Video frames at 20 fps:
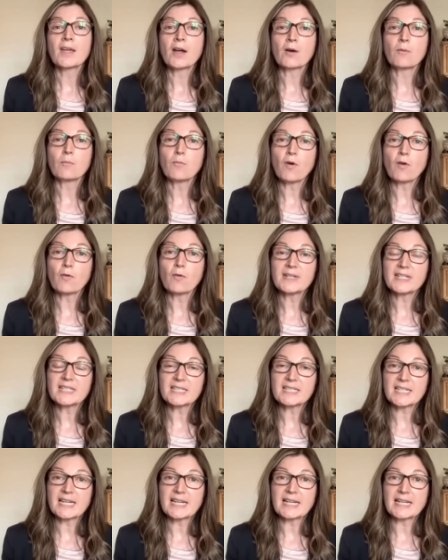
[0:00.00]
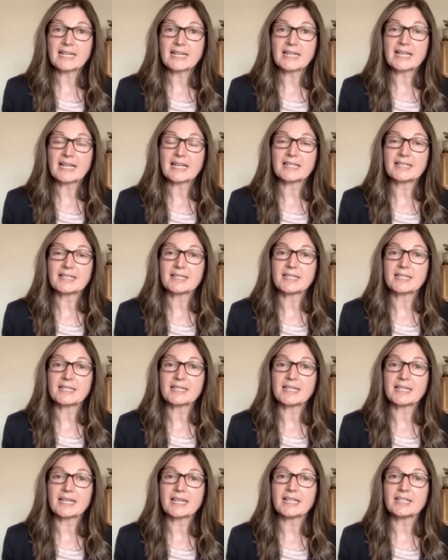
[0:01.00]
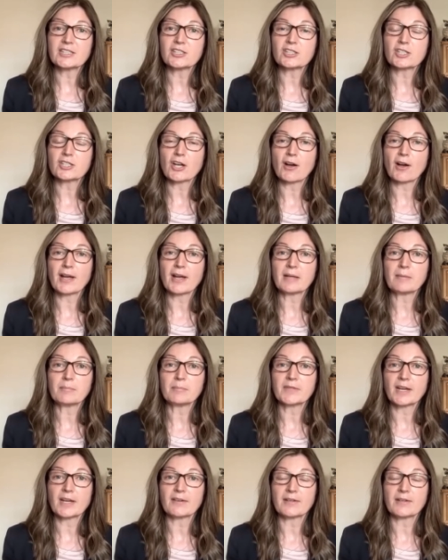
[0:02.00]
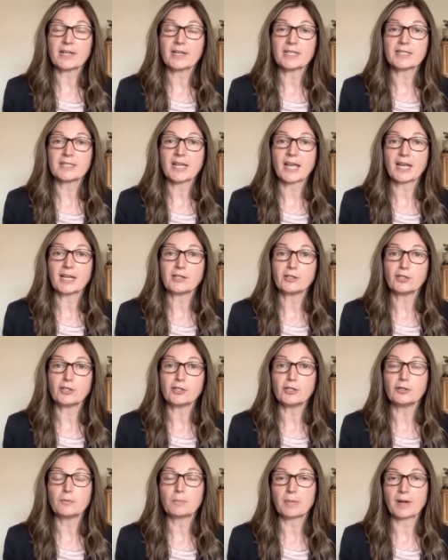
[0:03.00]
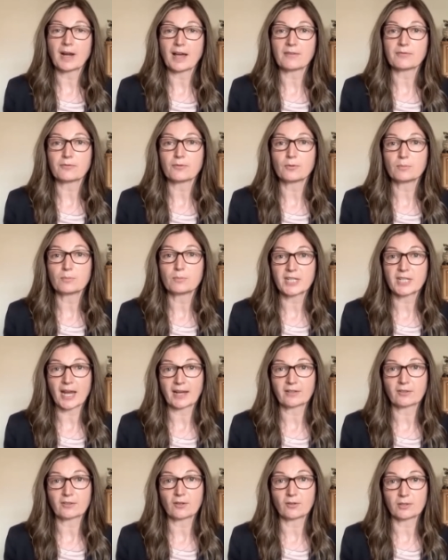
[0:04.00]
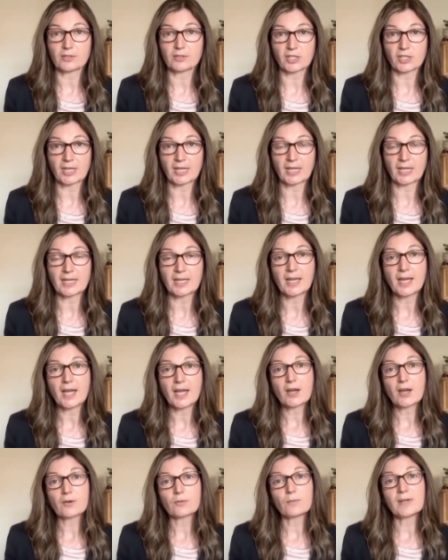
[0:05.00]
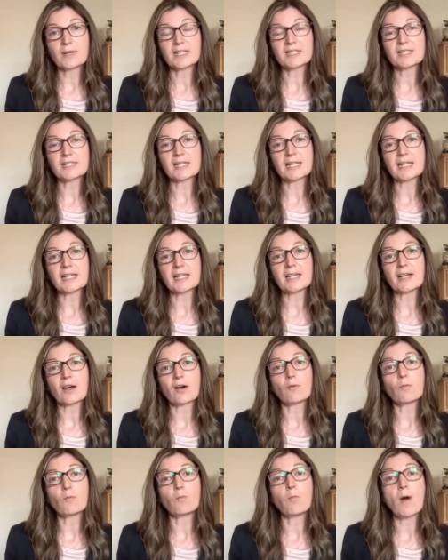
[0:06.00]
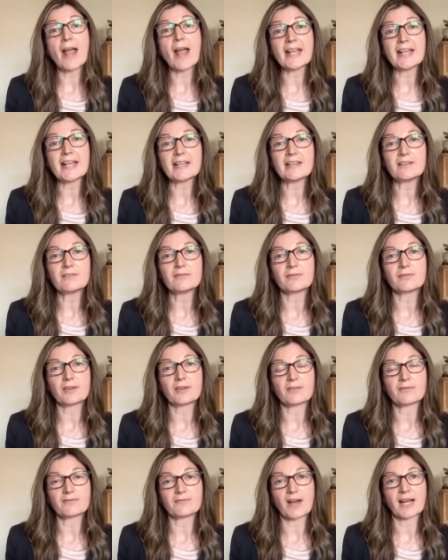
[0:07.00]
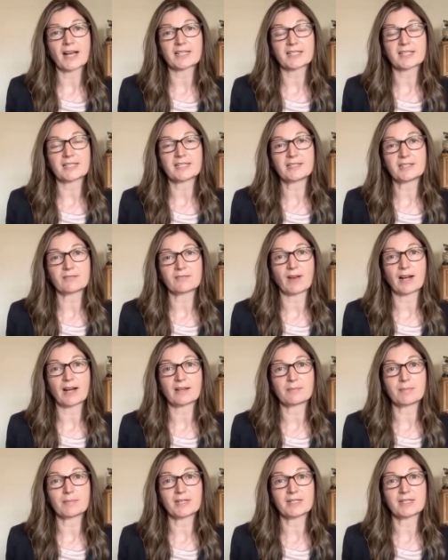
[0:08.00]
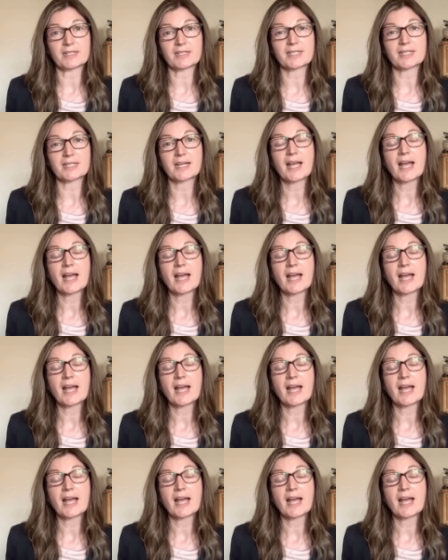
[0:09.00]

And what we see is that each time there is a new platform technology, we see a wave of vaccine development.